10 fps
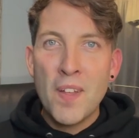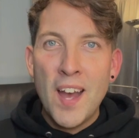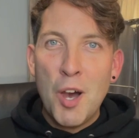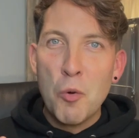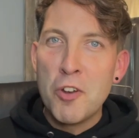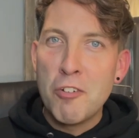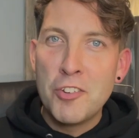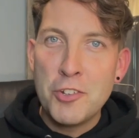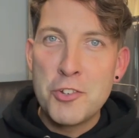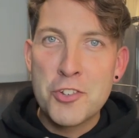I wonder,
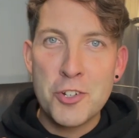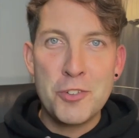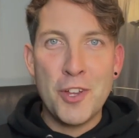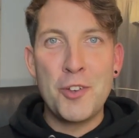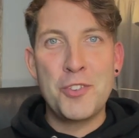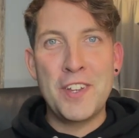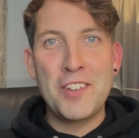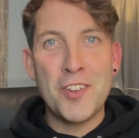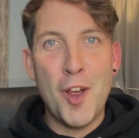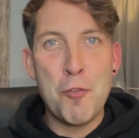as you chewed those
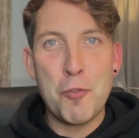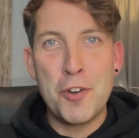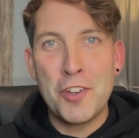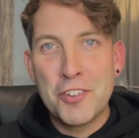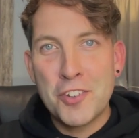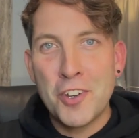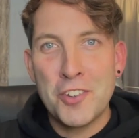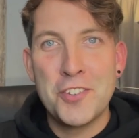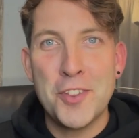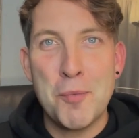things over and
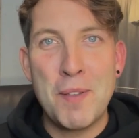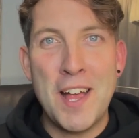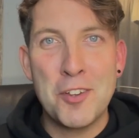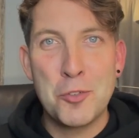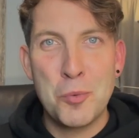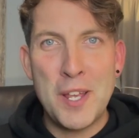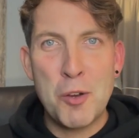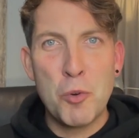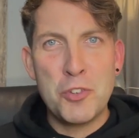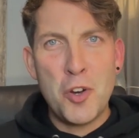discussed them last week,
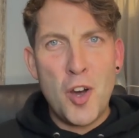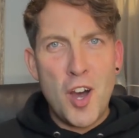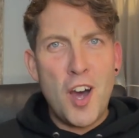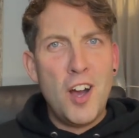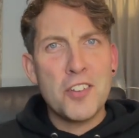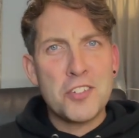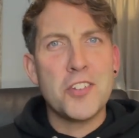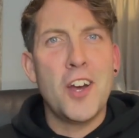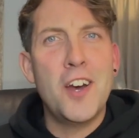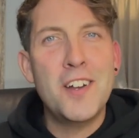was your heart
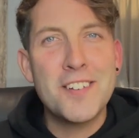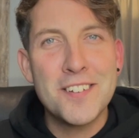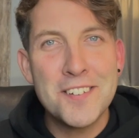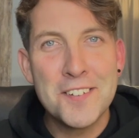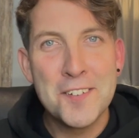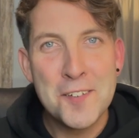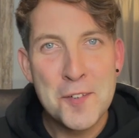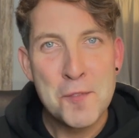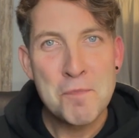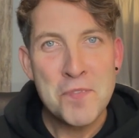stirred?
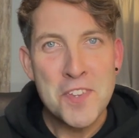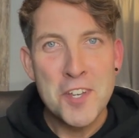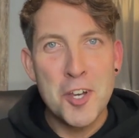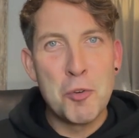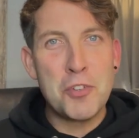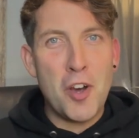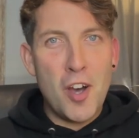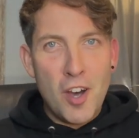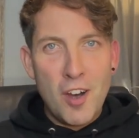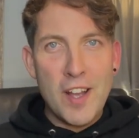Or was your
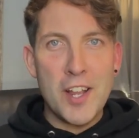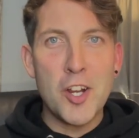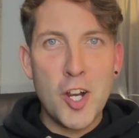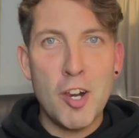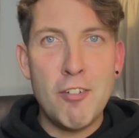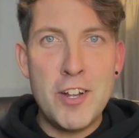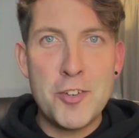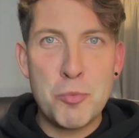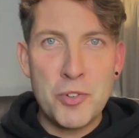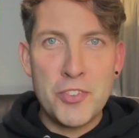heart
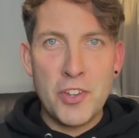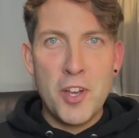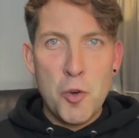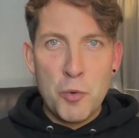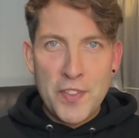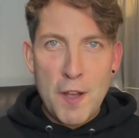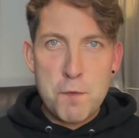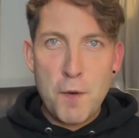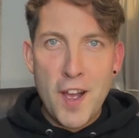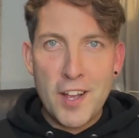encouraged? Was
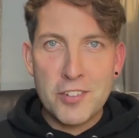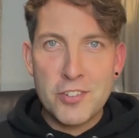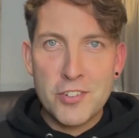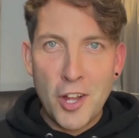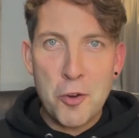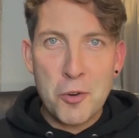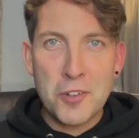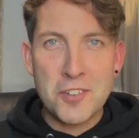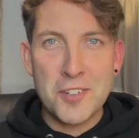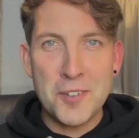that fire
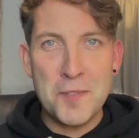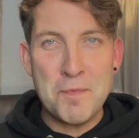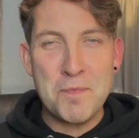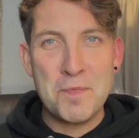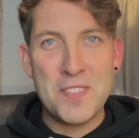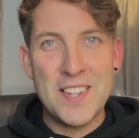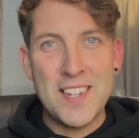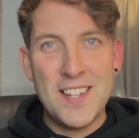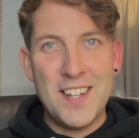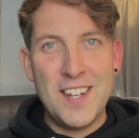stoked?
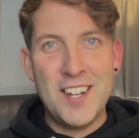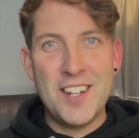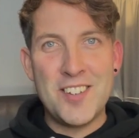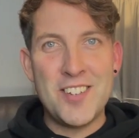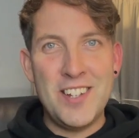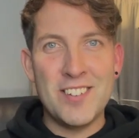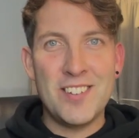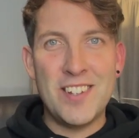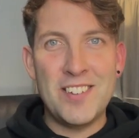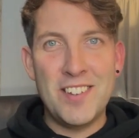
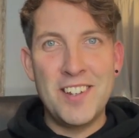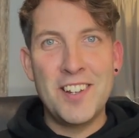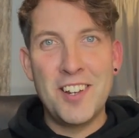Jesus says in